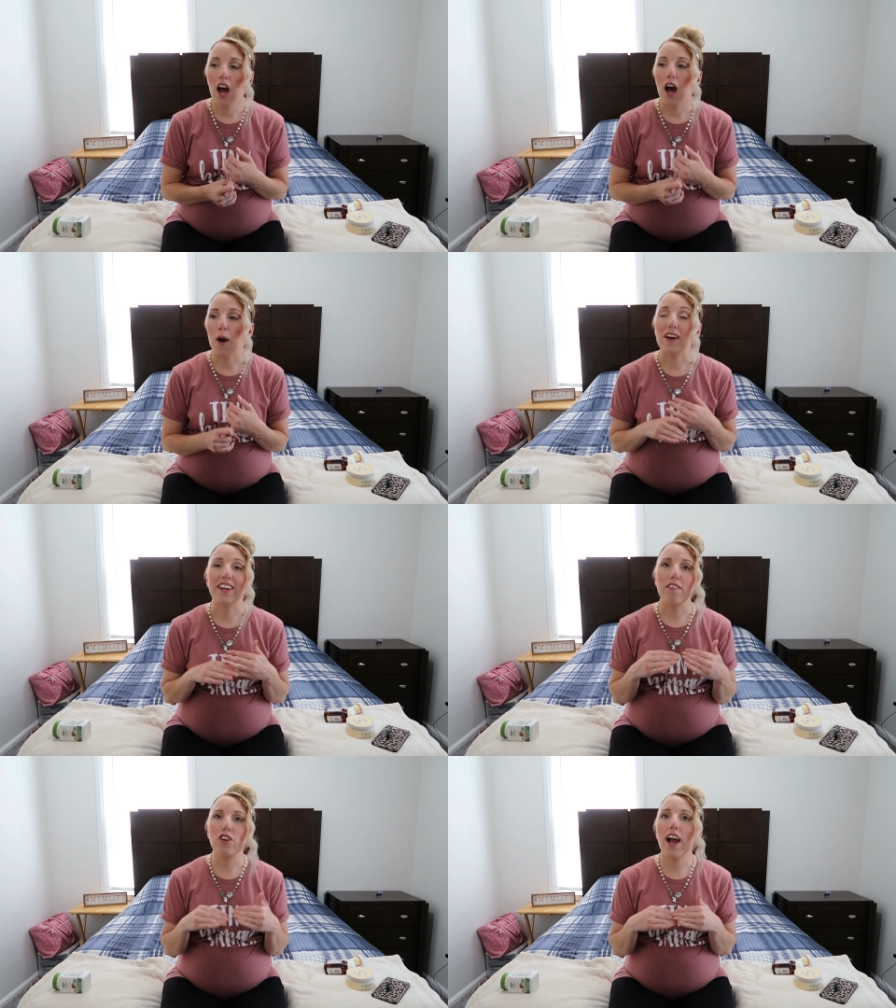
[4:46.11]
Um, I
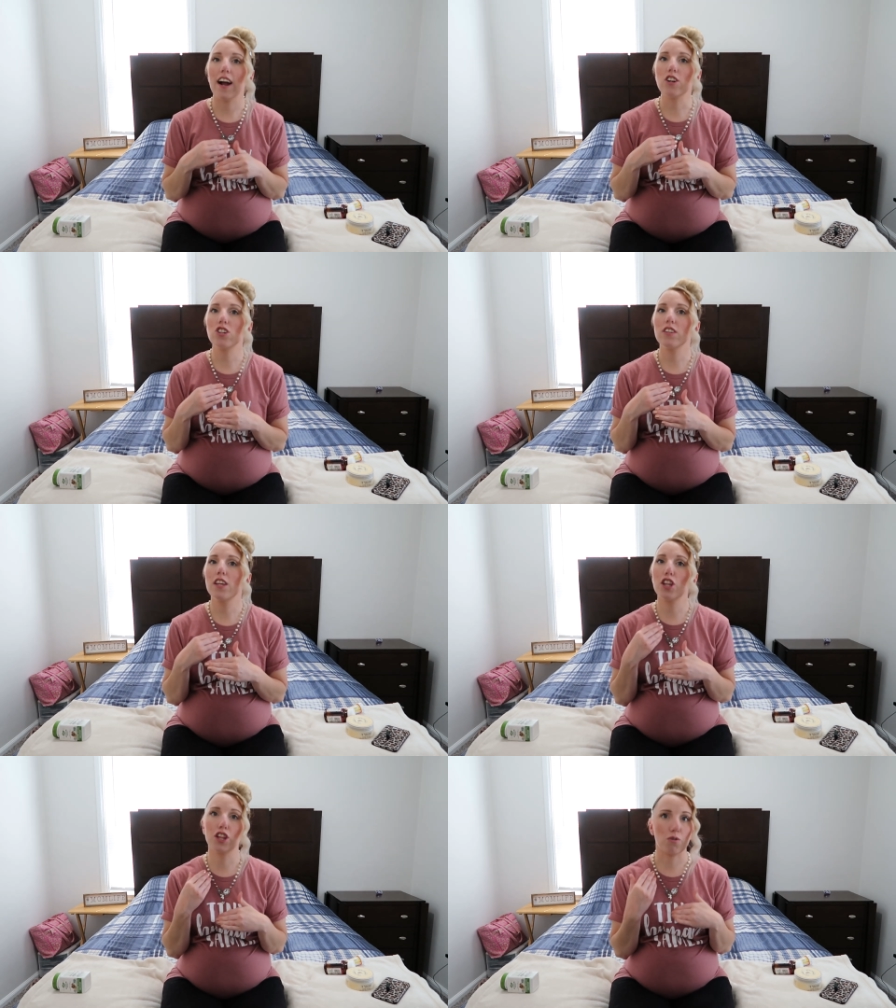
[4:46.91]
never
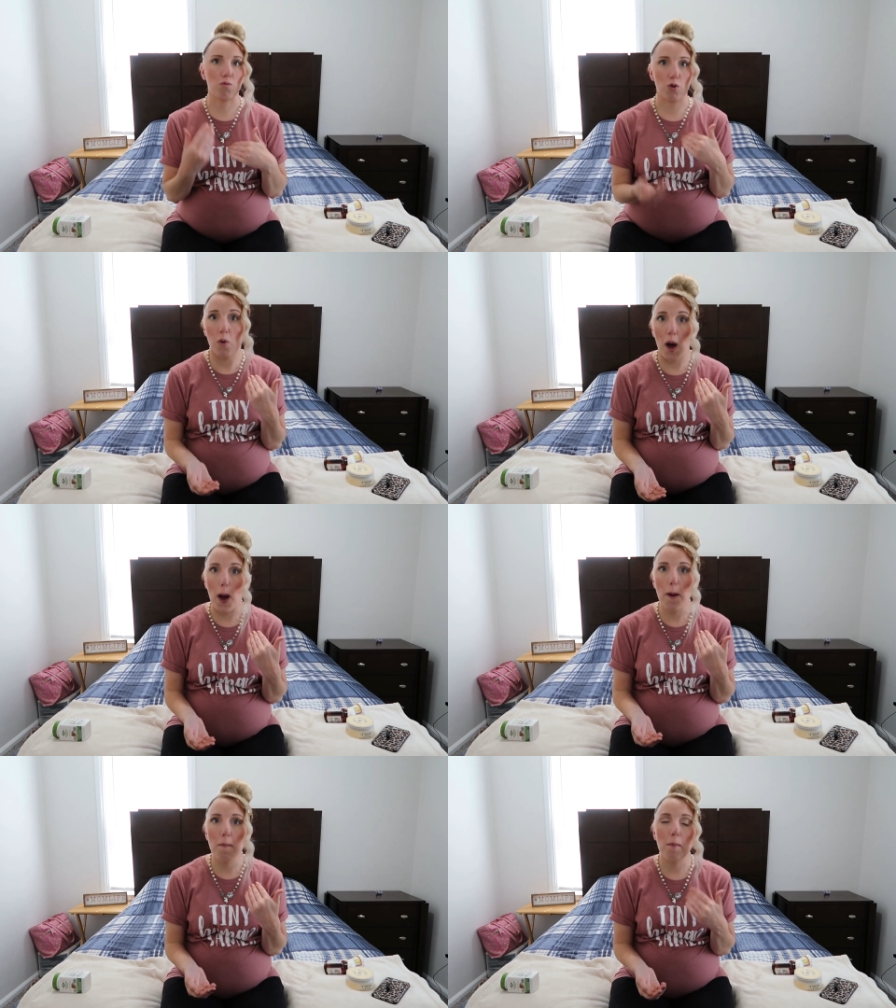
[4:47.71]
actually threw
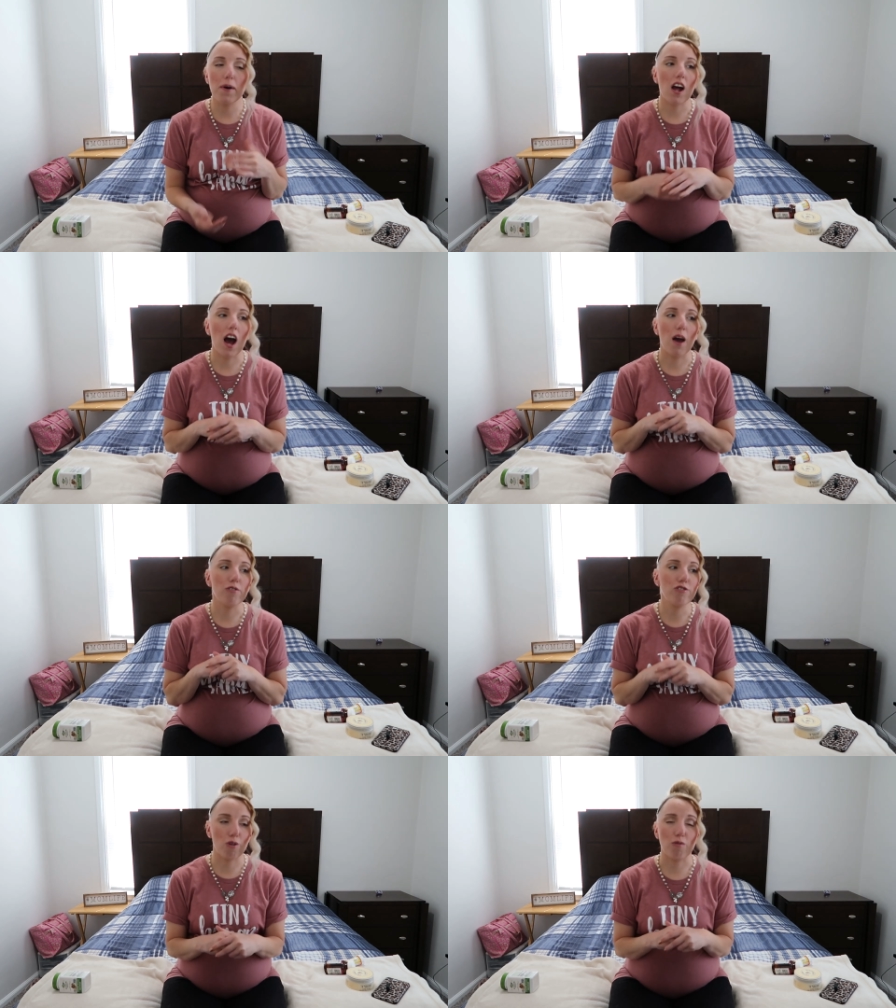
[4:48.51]
up, but I
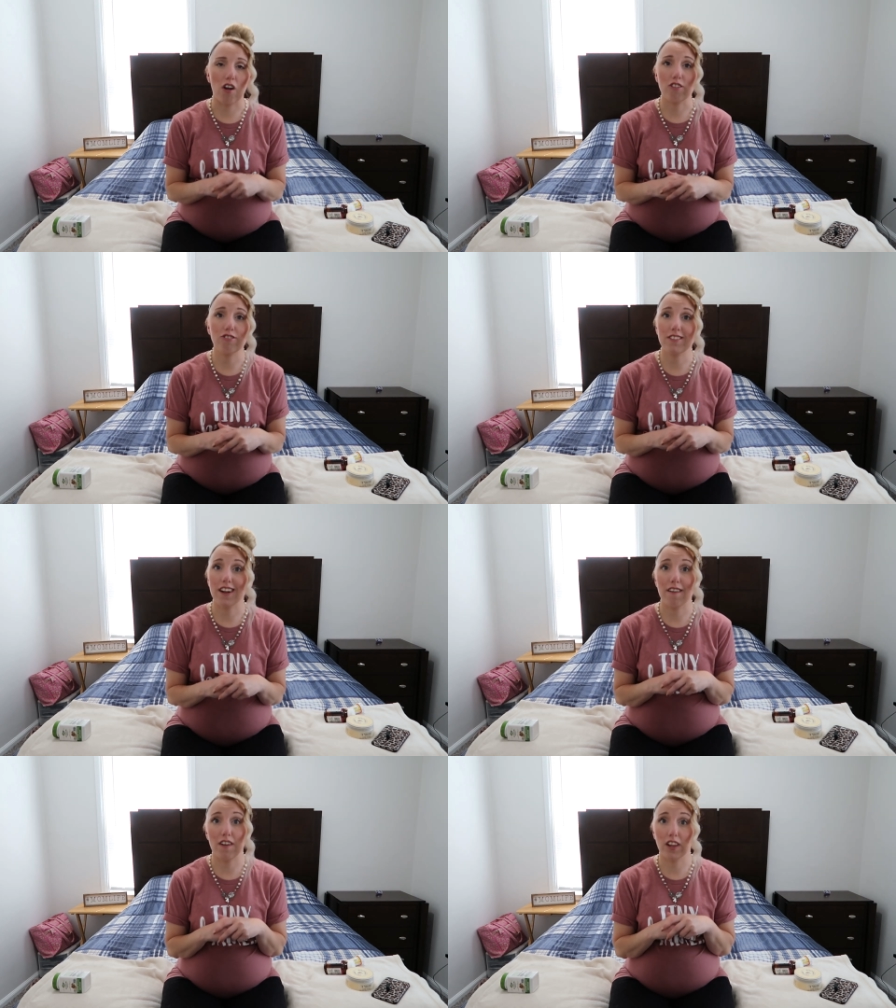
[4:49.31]
was so nauseous
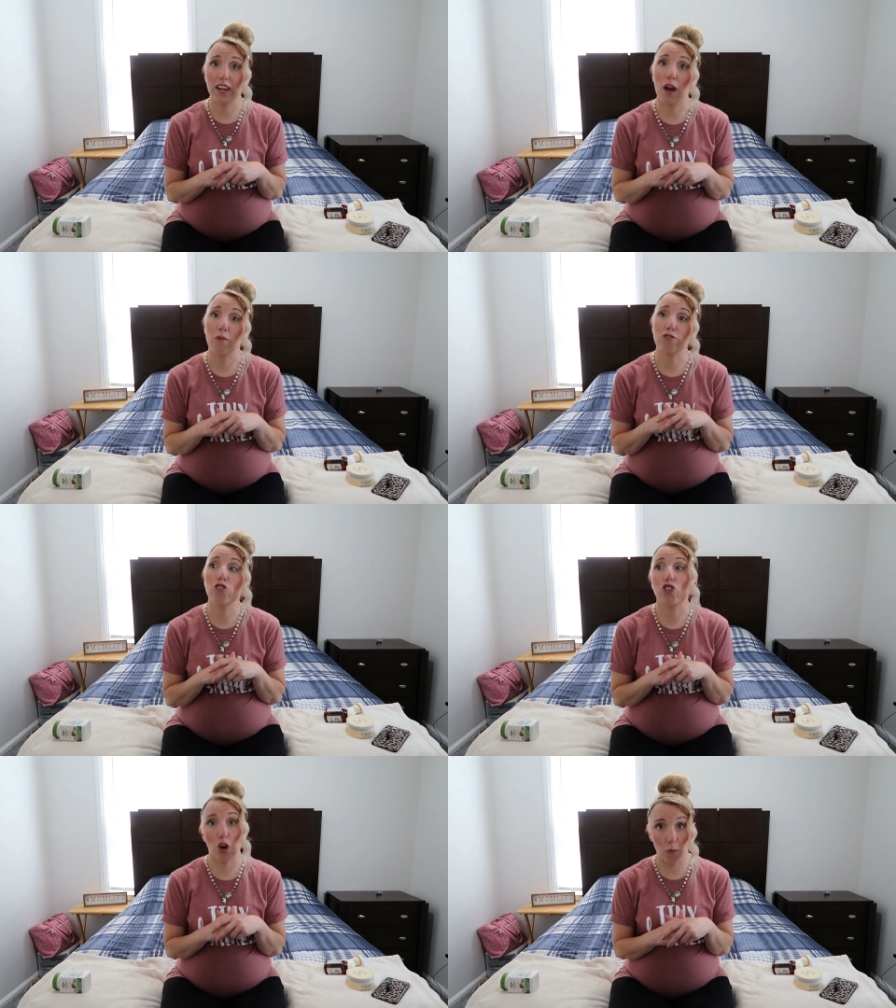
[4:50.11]
that I felt like I was
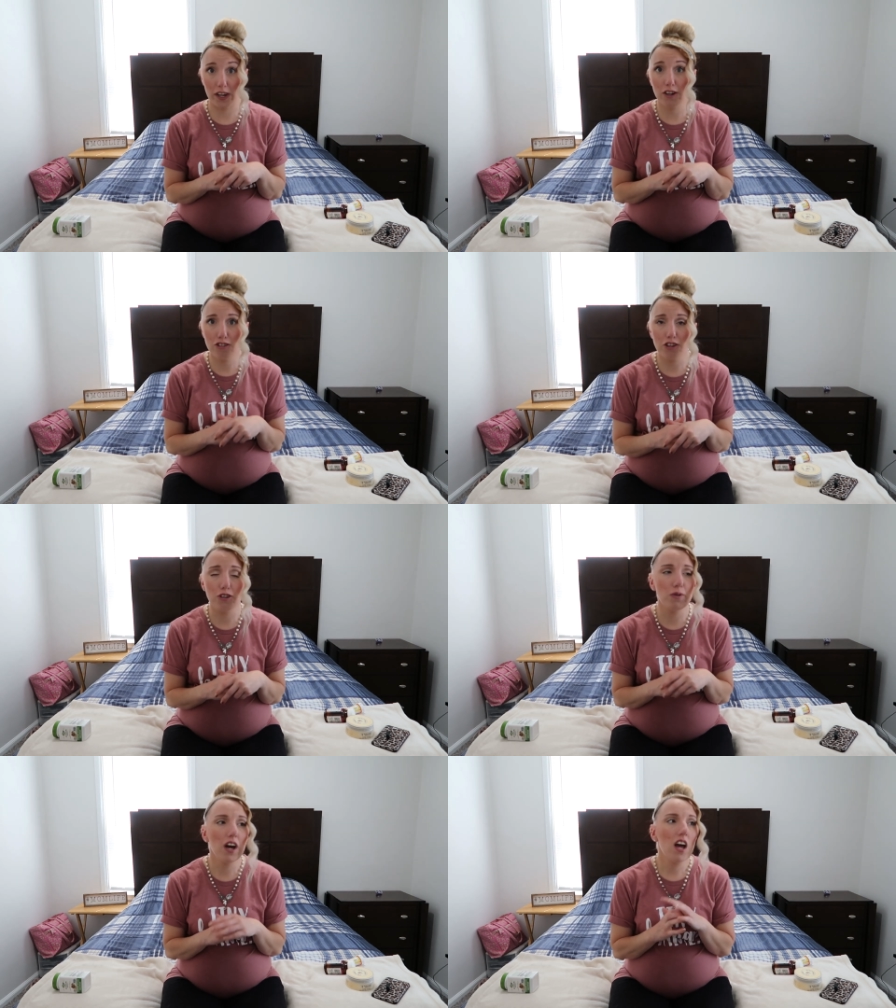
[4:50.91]
going
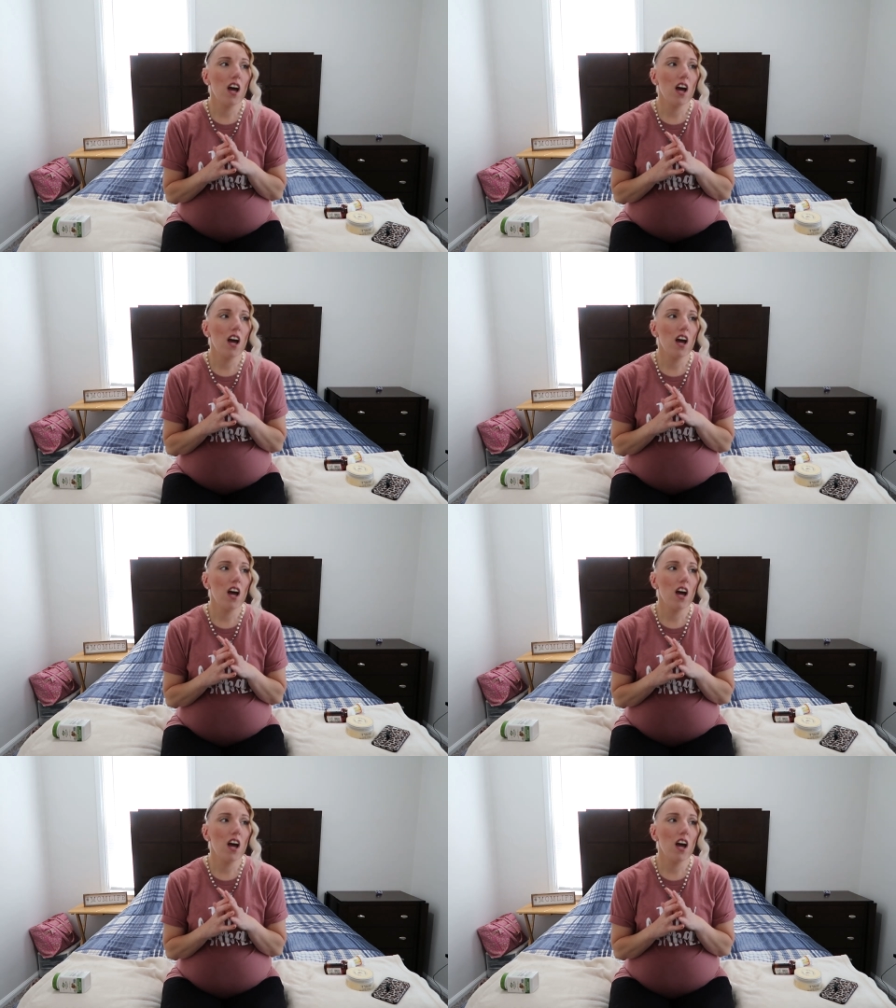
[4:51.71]
to.